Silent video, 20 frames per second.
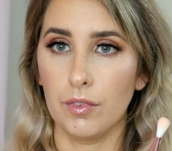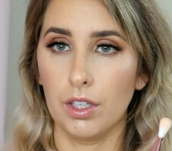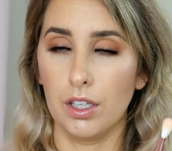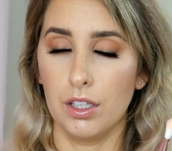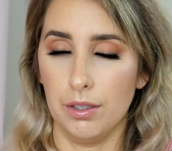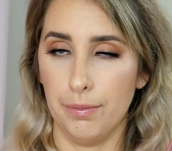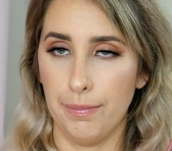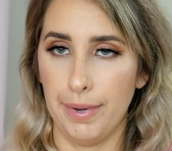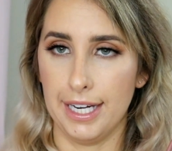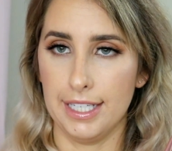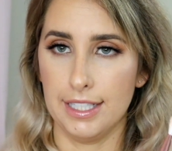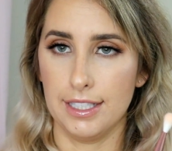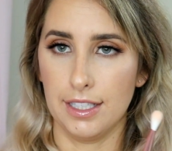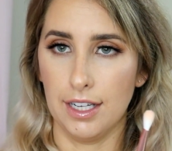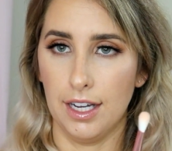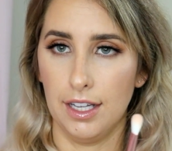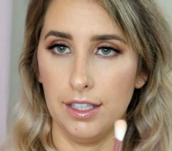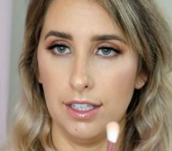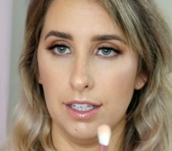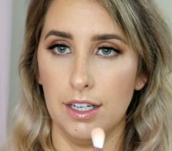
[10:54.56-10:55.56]
the base
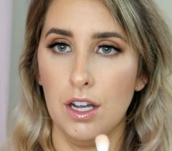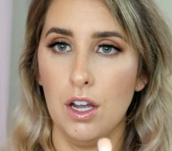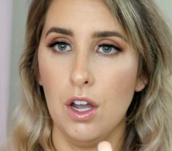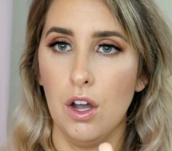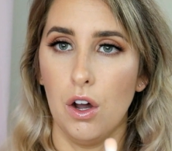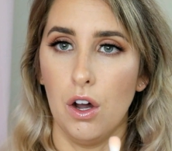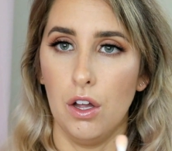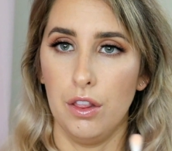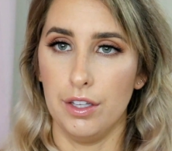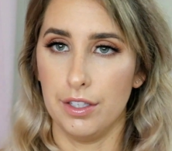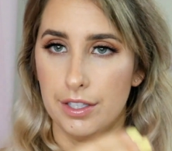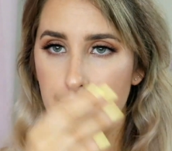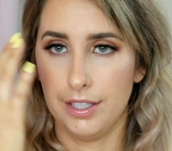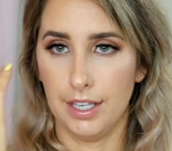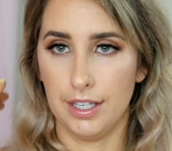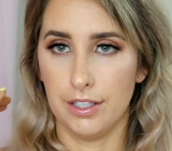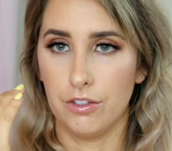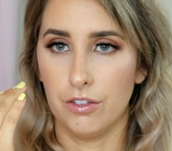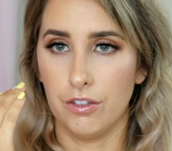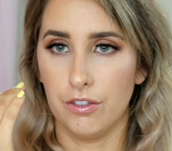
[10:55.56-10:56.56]
color on the
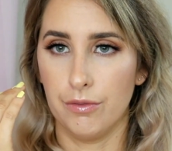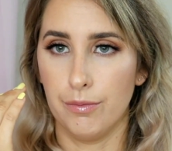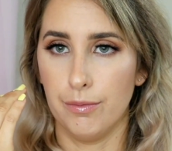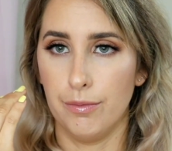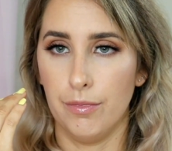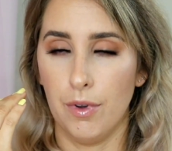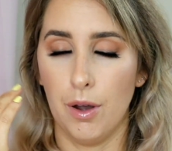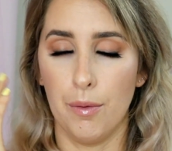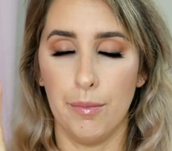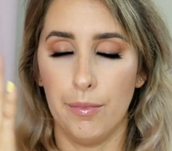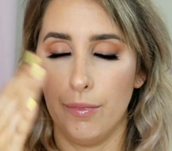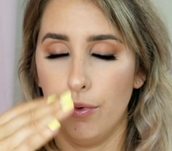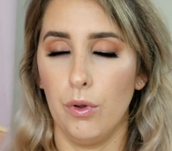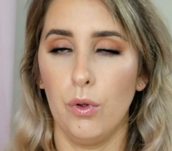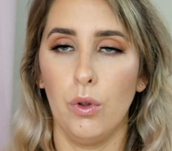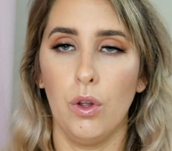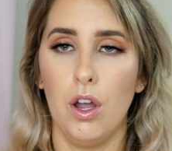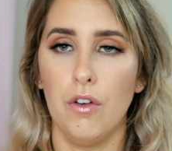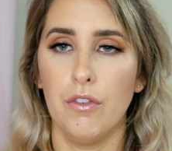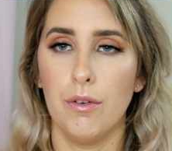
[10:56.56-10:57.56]
center of
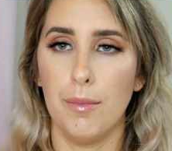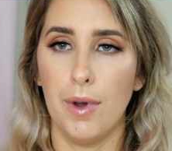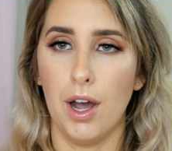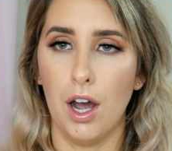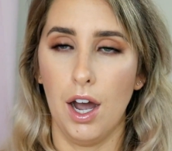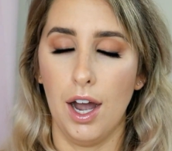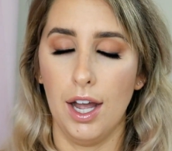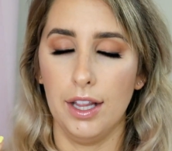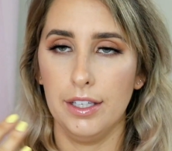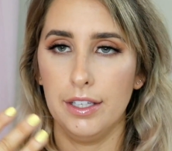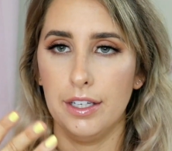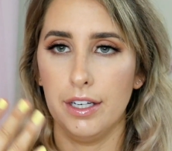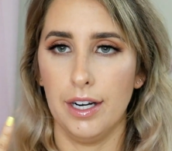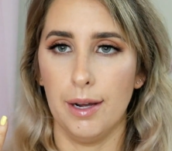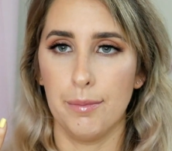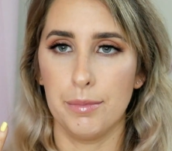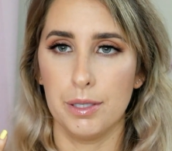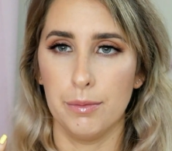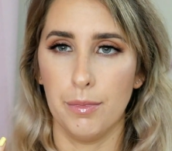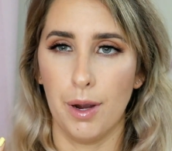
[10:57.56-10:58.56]
all over my eyelid and
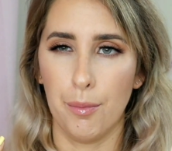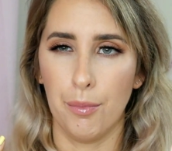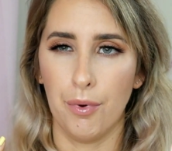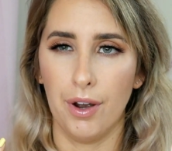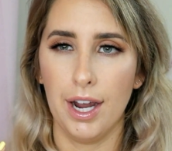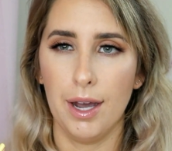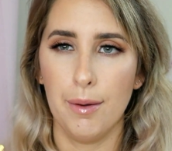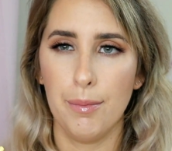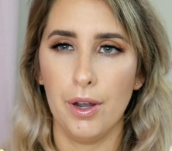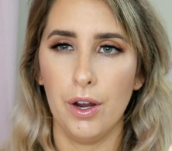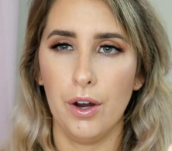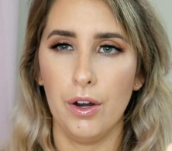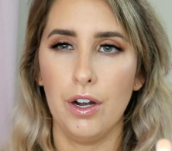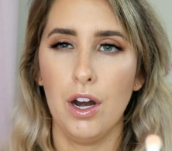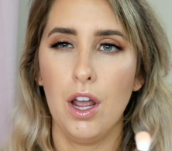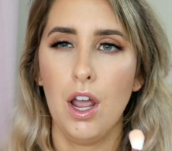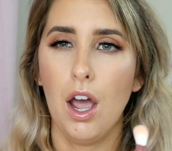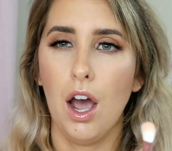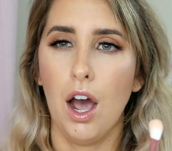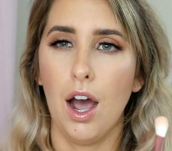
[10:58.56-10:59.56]
up to my brow bone.
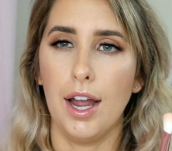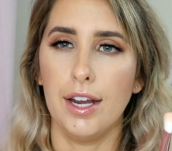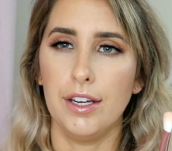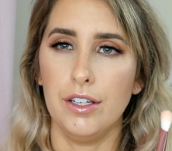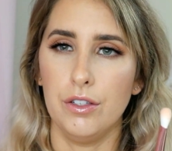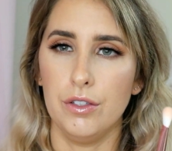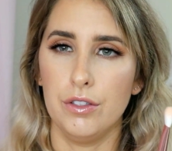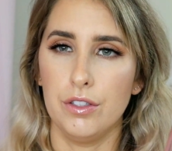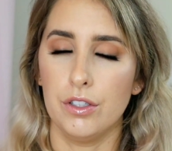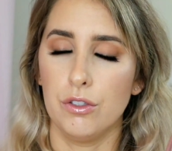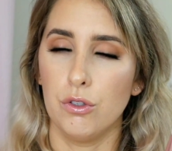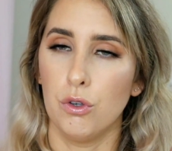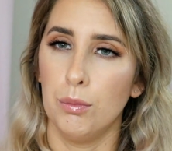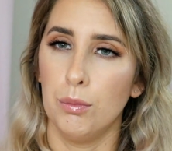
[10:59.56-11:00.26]
I use it to